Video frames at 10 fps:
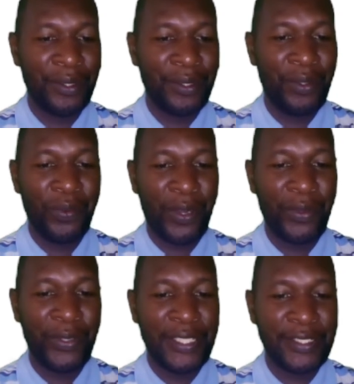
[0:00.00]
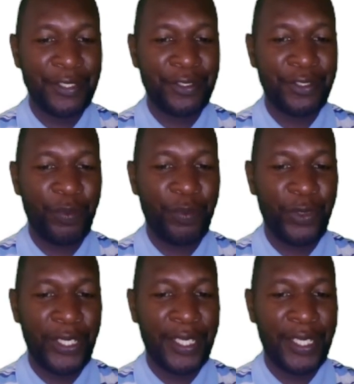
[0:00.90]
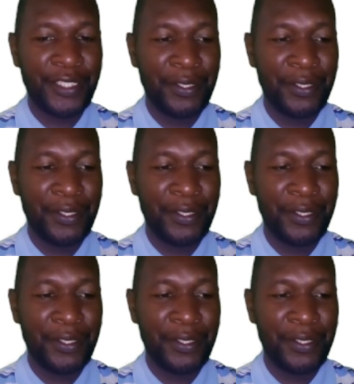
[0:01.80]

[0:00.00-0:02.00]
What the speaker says: while in sexual reproduction,